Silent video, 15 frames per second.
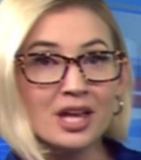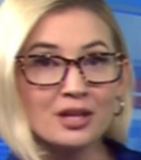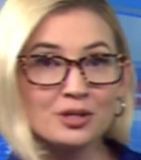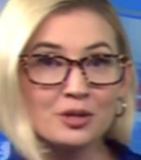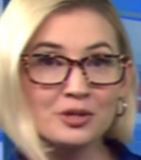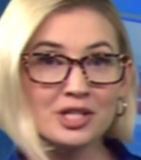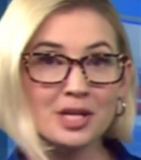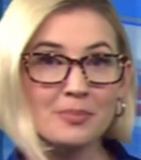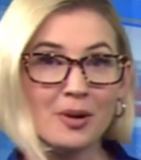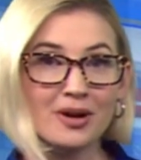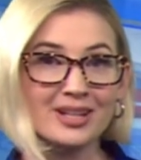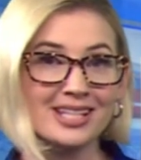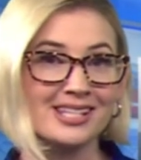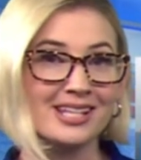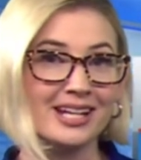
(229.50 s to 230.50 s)
Tuesday,
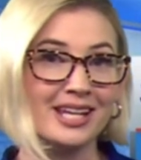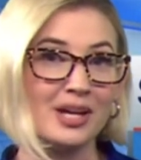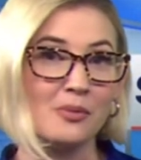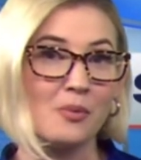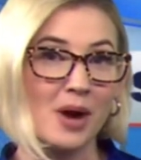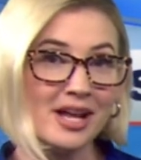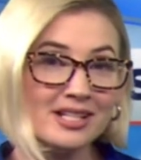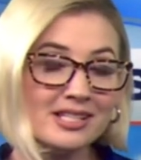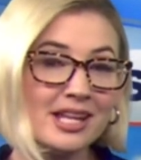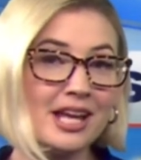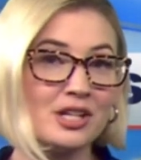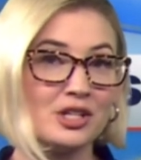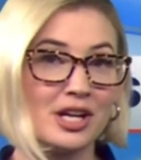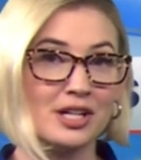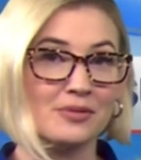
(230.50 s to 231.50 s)
partly sunny. Wednesday, a
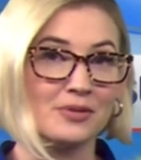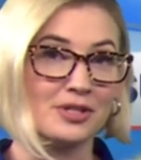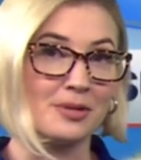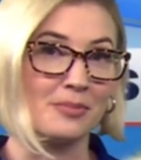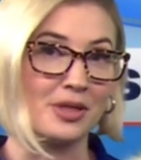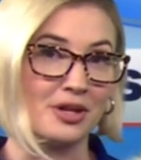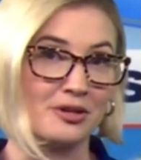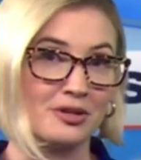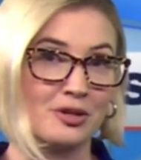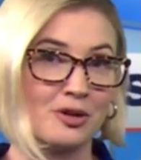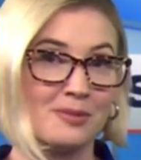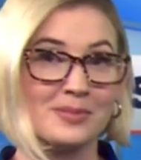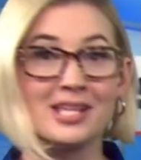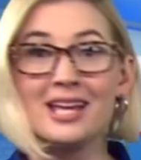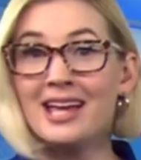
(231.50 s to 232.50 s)
chance for some
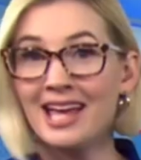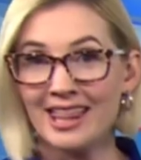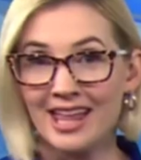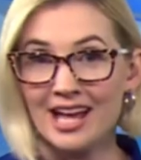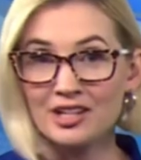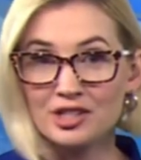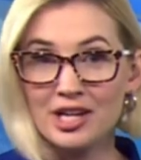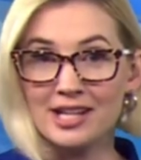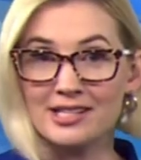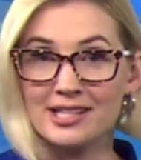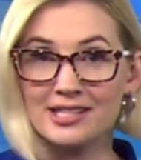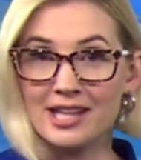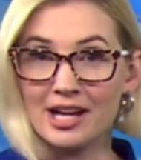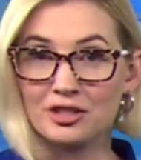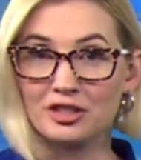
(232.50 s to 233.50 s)
thunderstorms. That chance
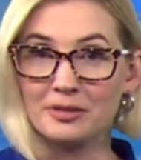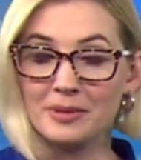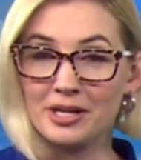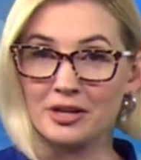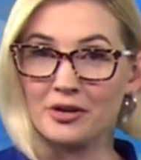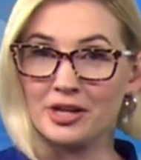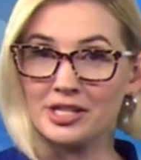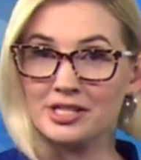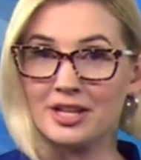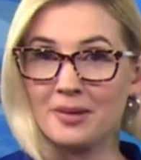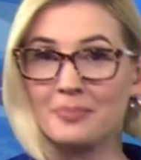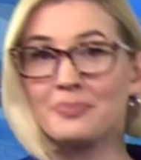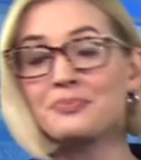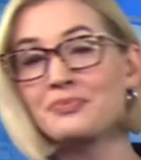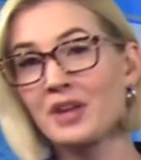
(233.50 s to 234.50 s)
has actually been increasing.
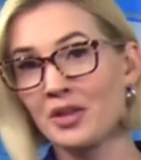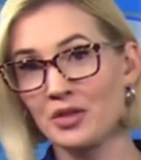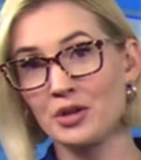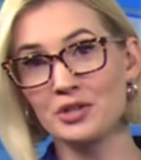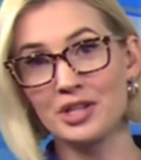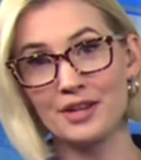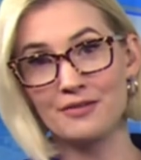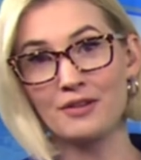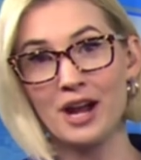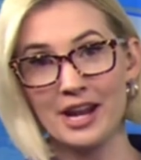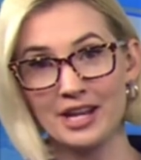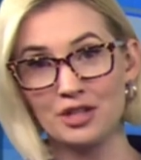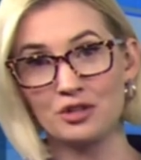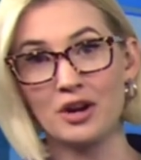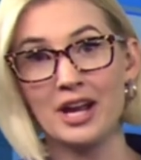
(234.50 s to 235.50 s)
Thursday,
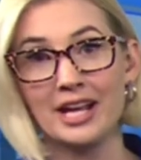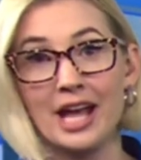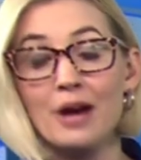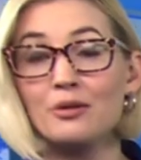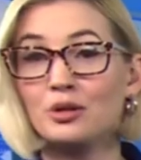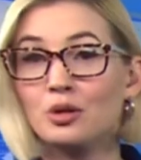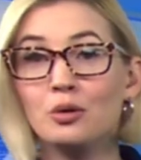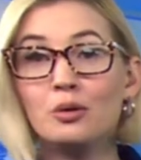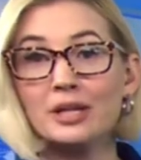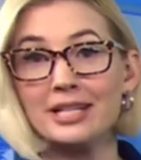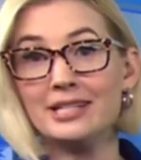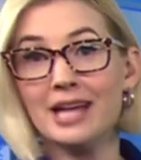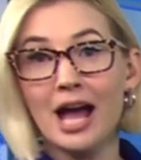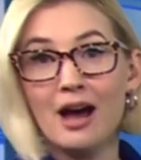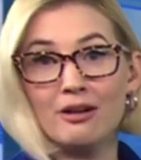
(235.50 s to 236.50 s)
Friday, drying out and cooling
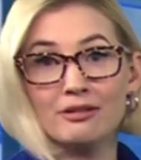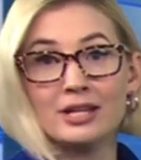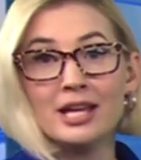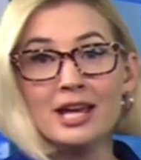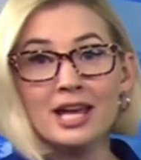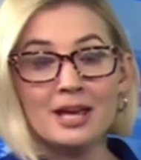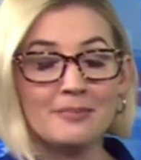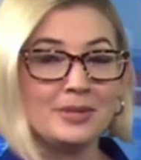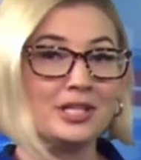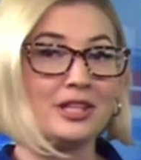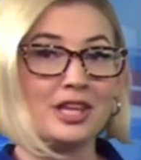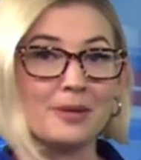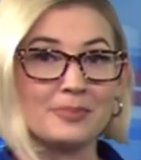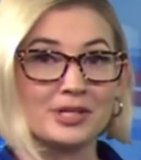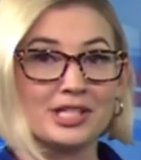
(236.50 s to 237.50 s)
down. Mid to
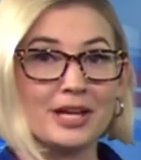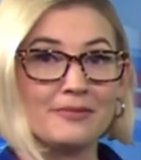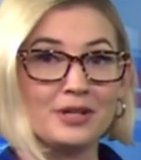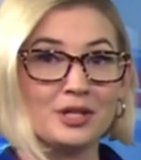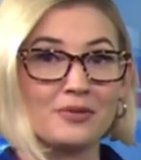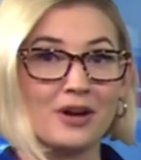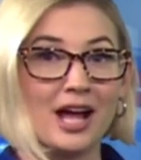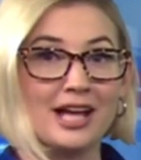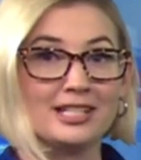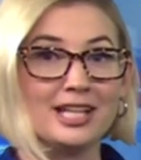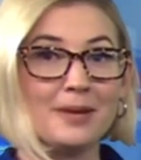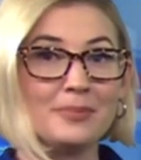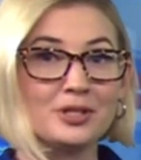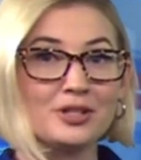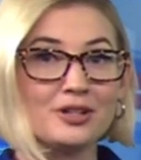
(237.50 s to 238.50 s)
the upper 70s for high
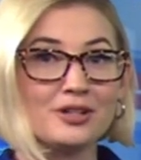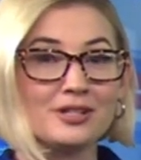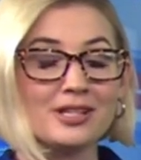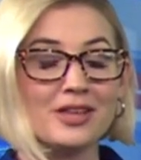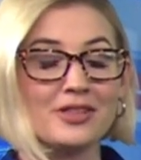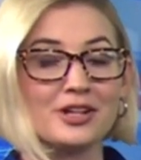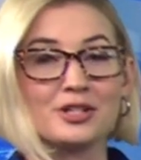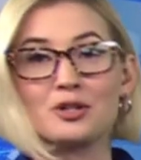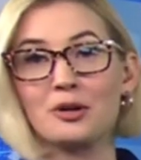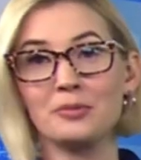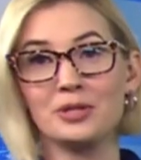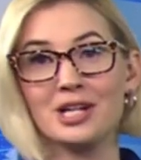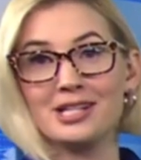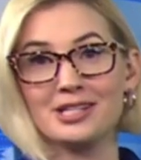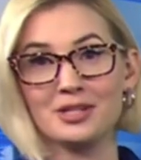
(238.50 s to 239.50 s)
temperatures, and then a storm
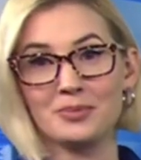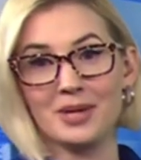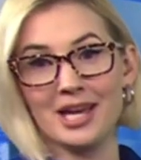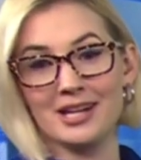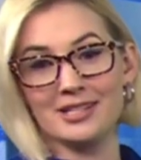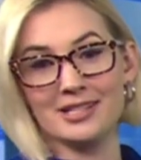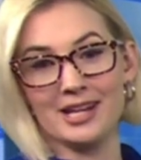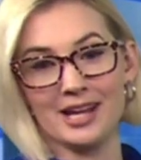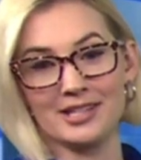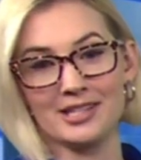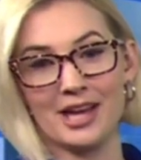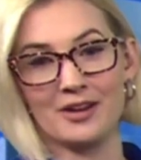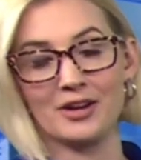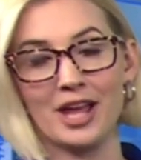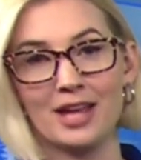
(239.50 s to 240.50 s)
chance as we get into next
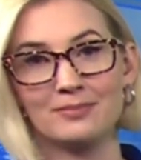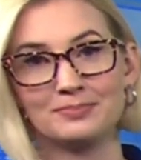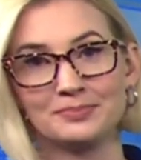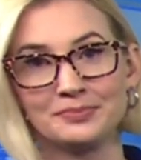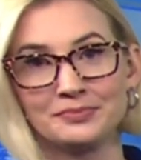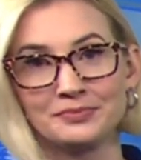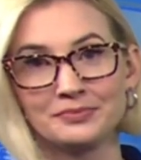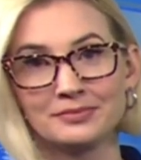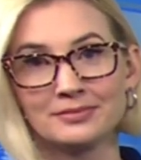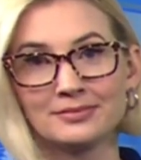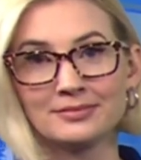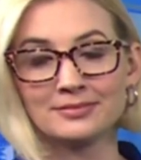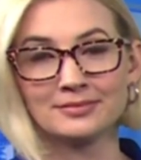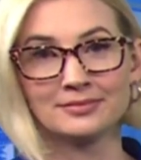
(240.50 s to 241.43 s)
Saturday. Wild